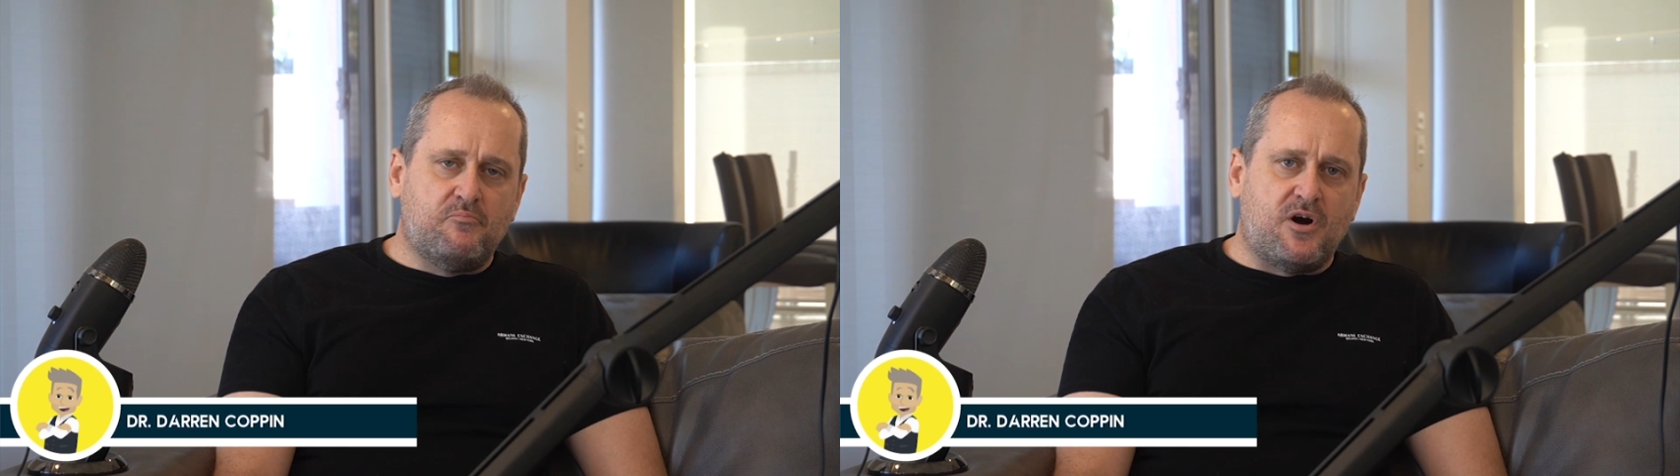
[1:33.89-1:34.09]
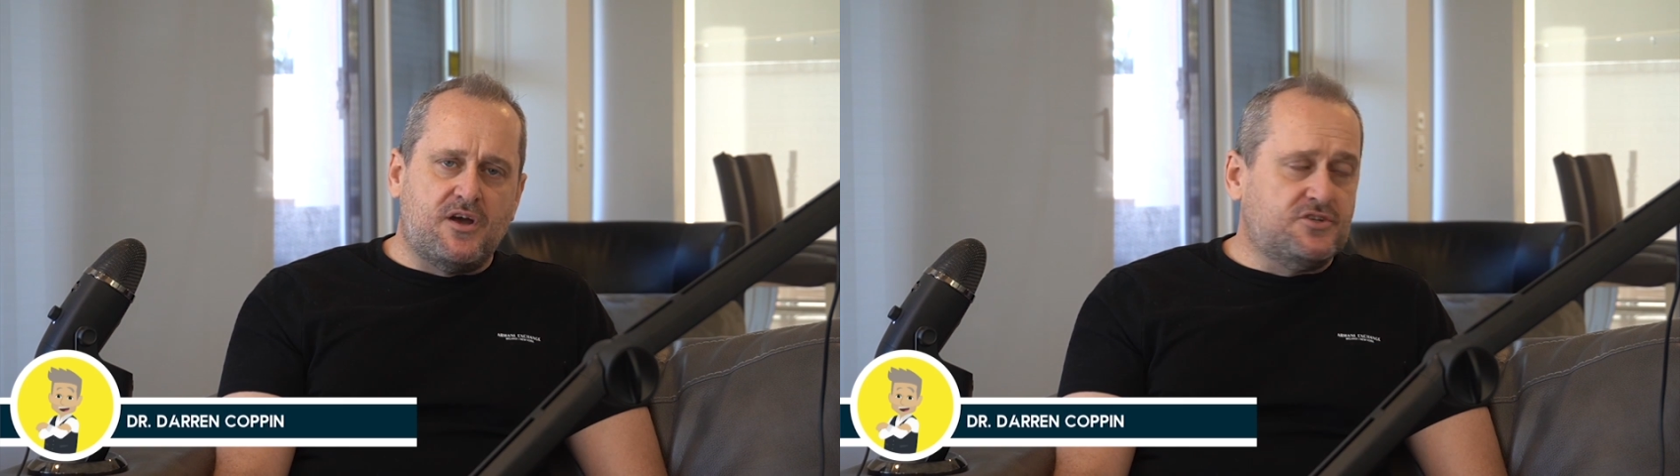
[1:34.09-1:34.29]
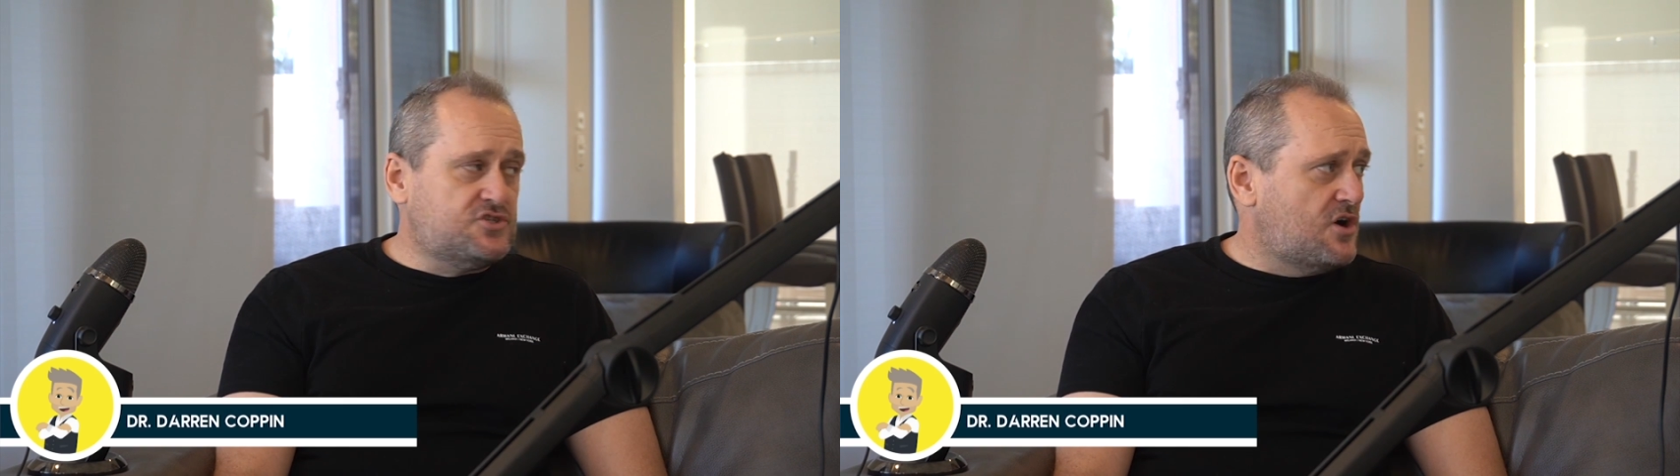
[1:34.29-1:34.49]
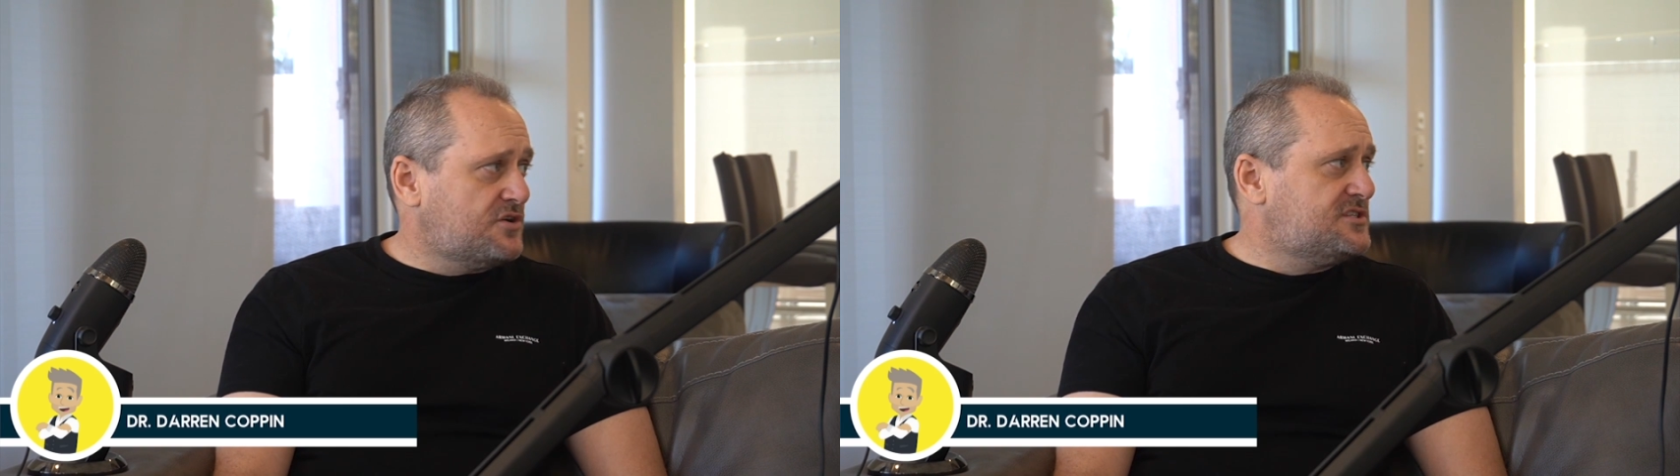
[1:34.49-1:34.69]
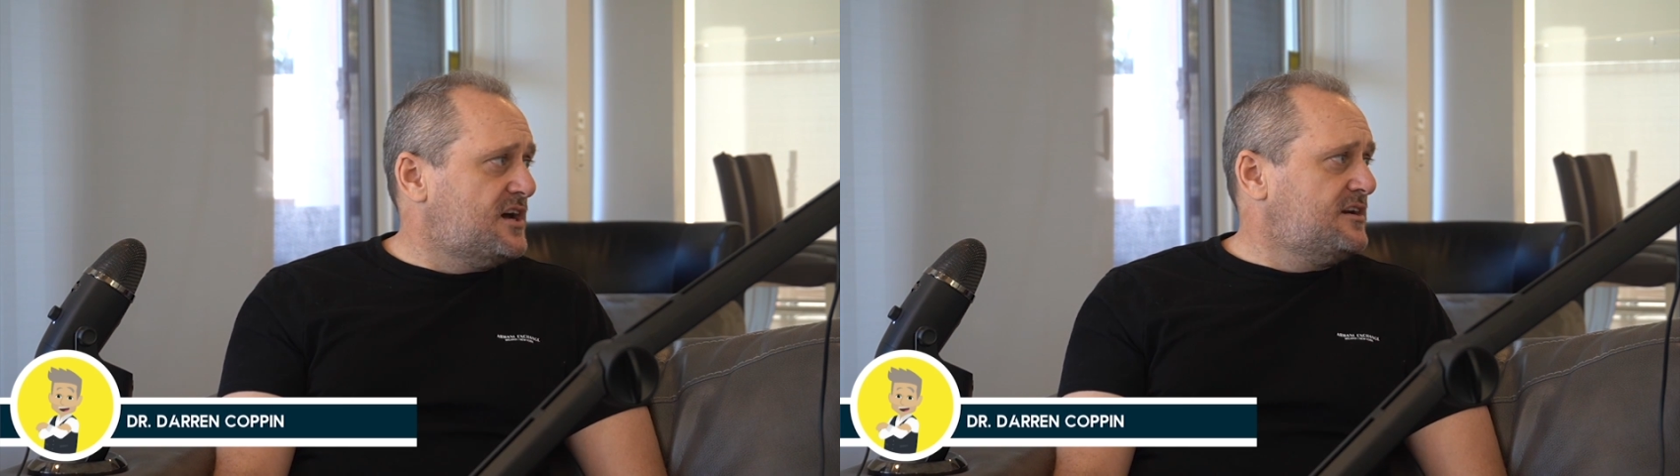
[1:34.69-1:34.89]
by
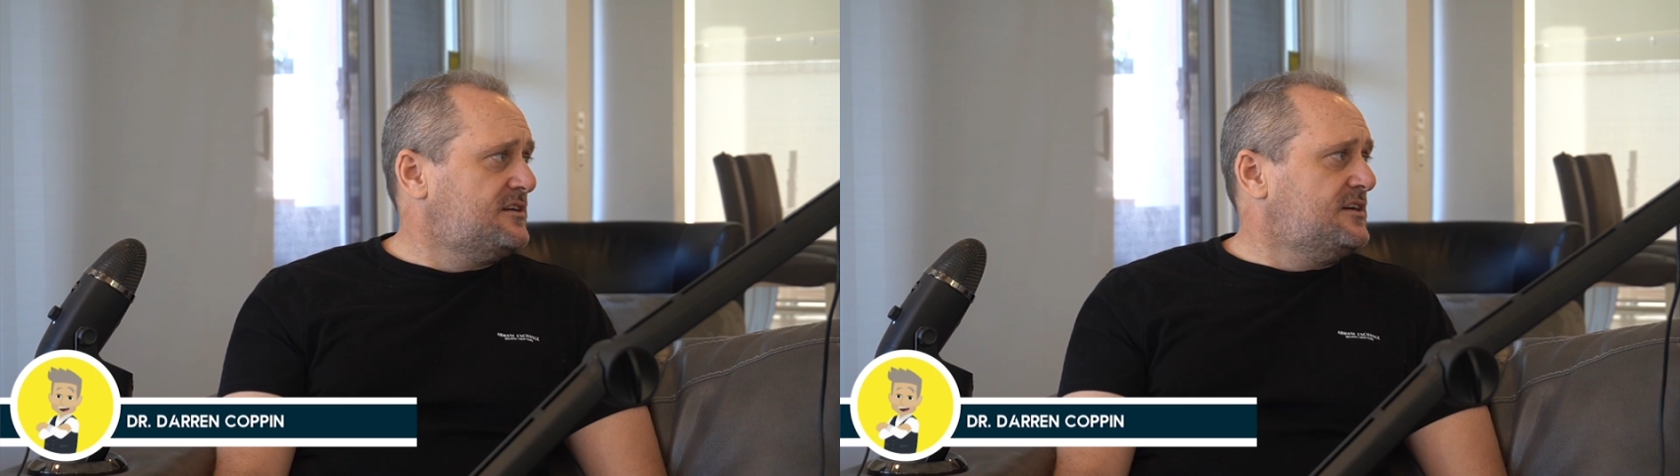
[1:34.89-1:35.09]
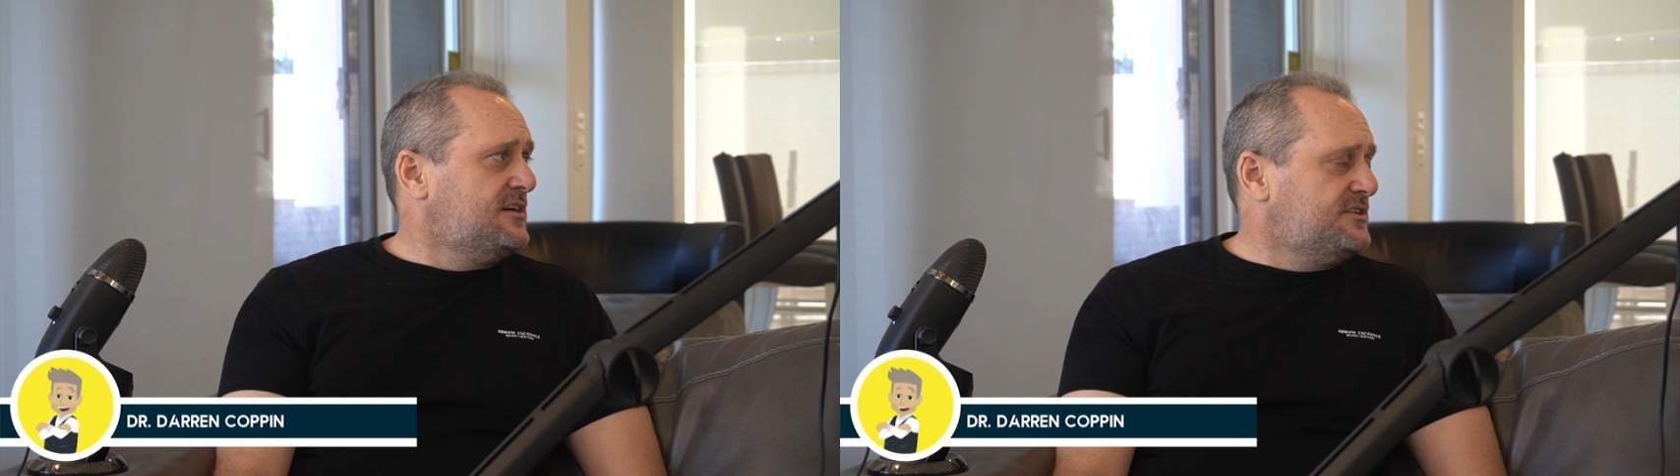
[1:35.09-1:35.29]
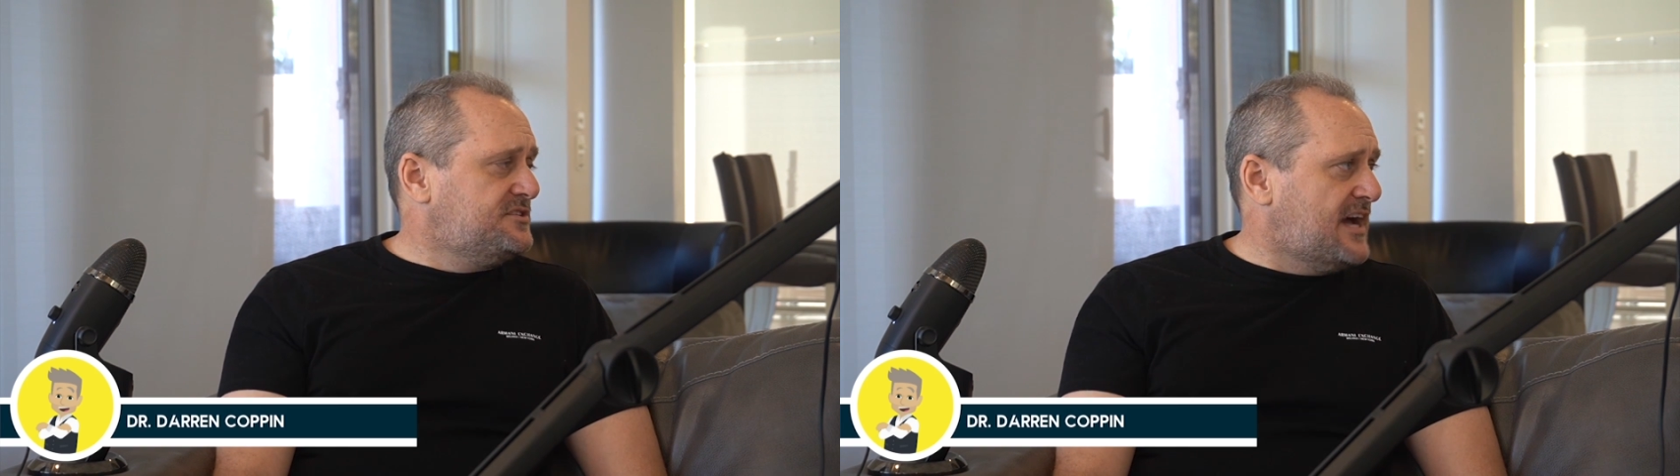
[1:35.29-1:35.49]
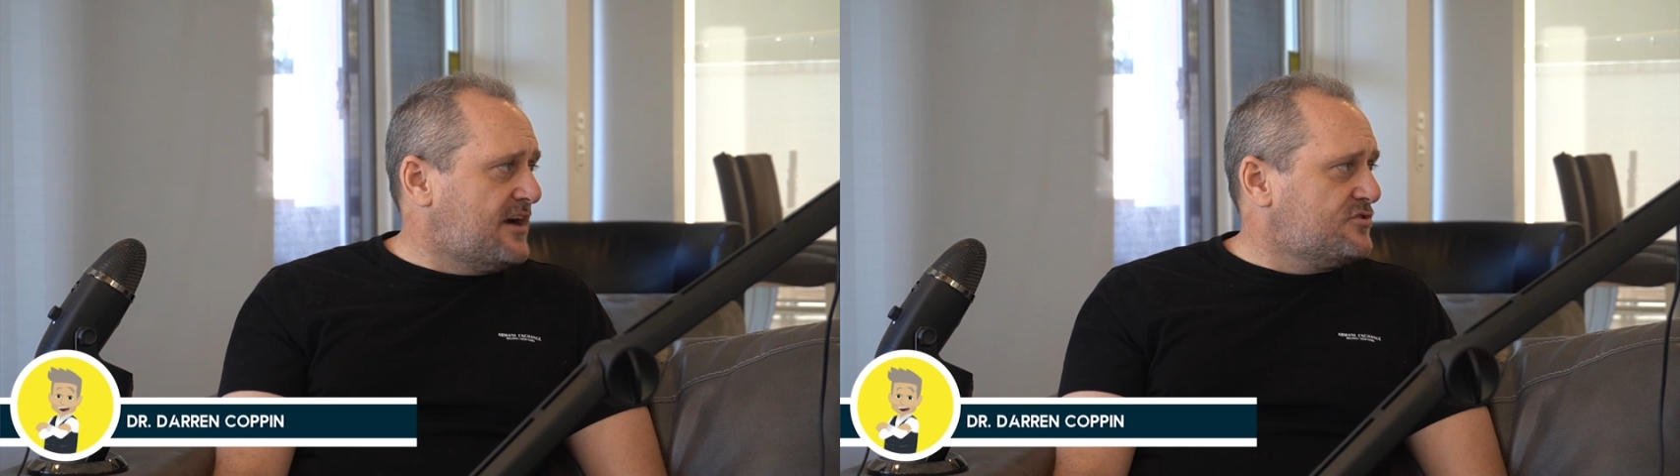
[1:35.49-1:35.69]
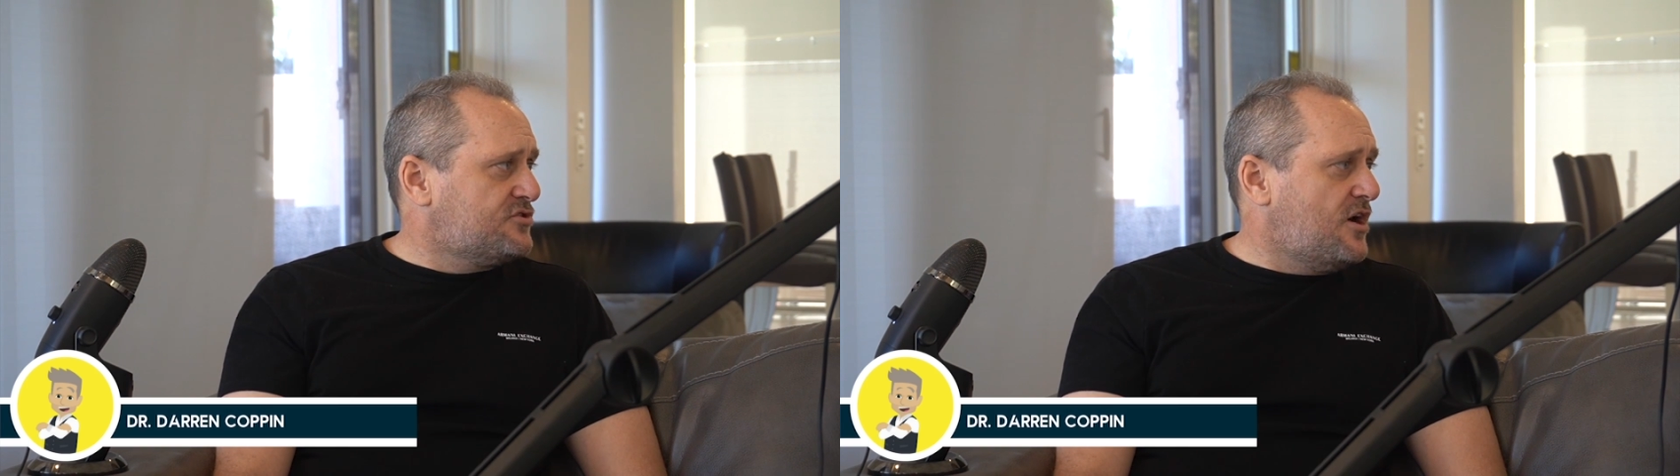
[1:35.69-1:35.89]
Dr.
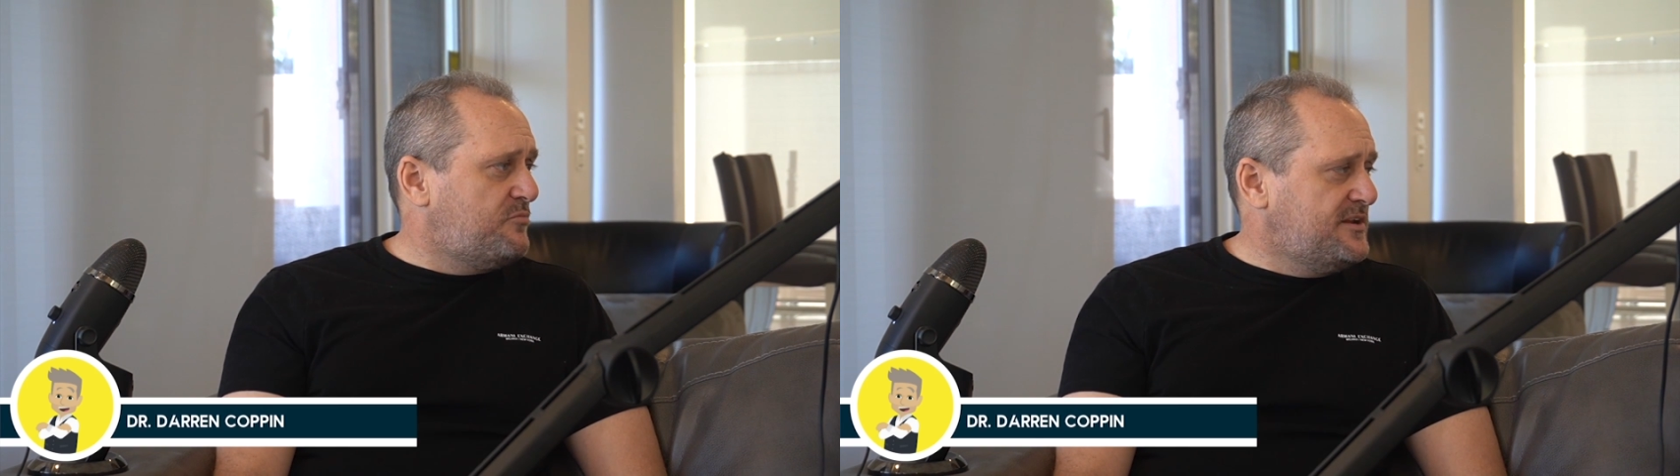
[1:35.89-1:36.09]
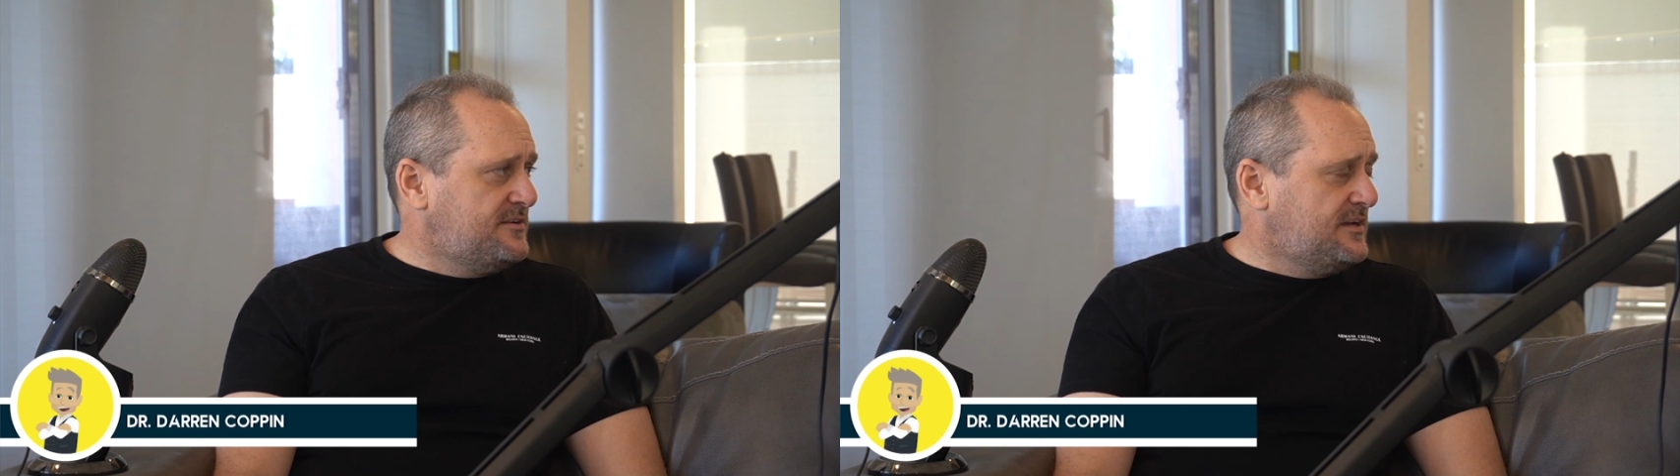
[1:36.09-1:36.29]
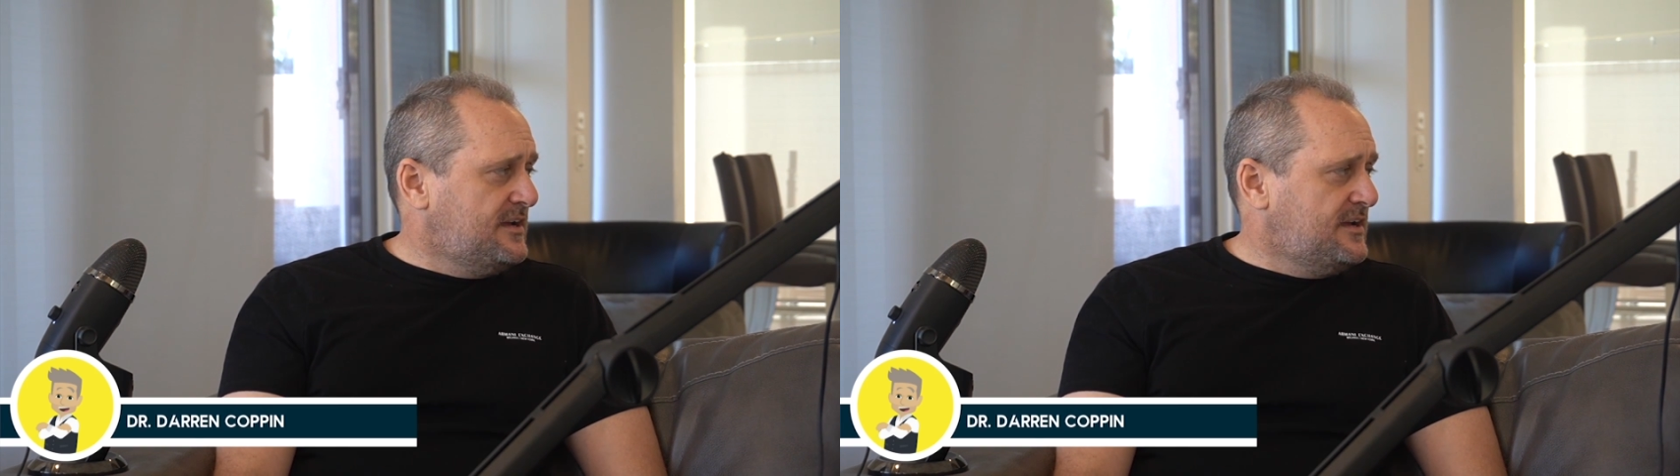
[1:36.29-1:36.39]
Darren Coppin.